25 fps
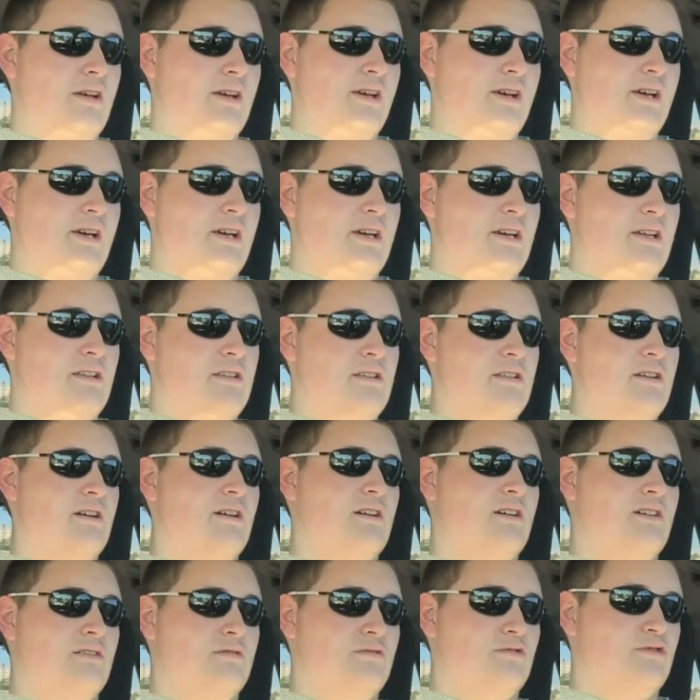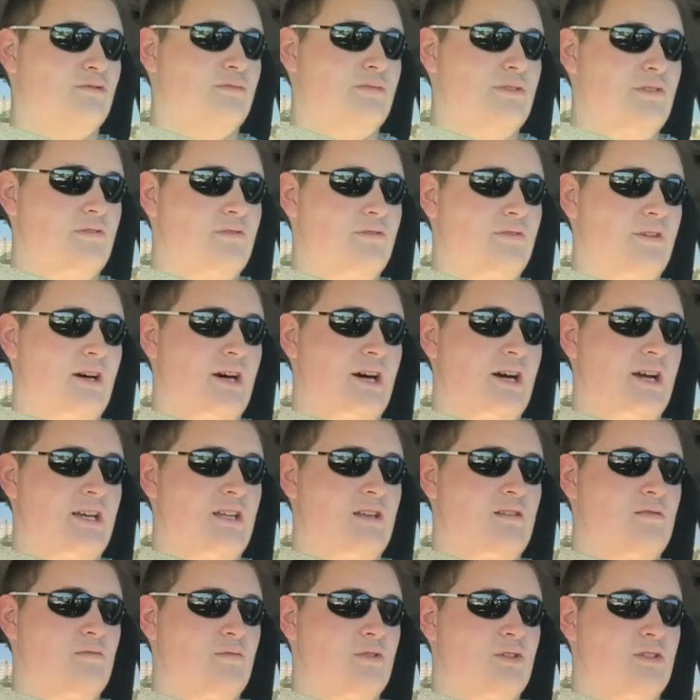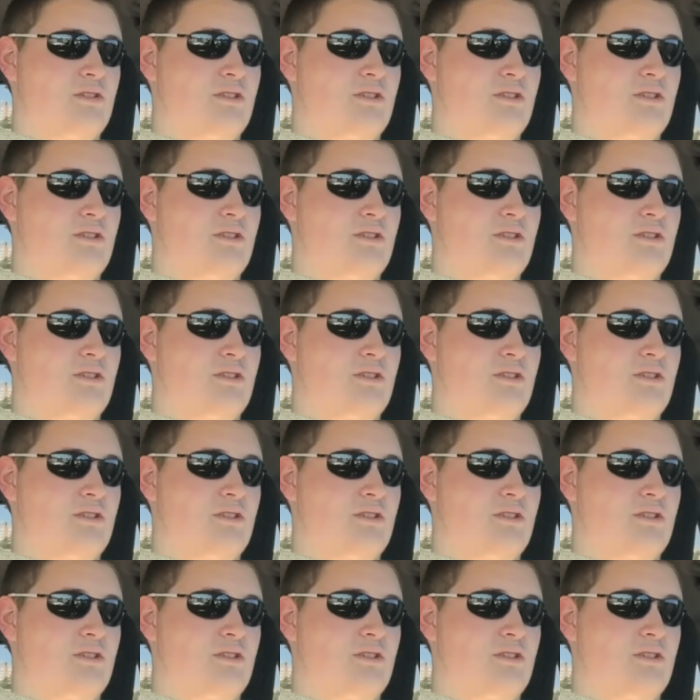And all will be fine,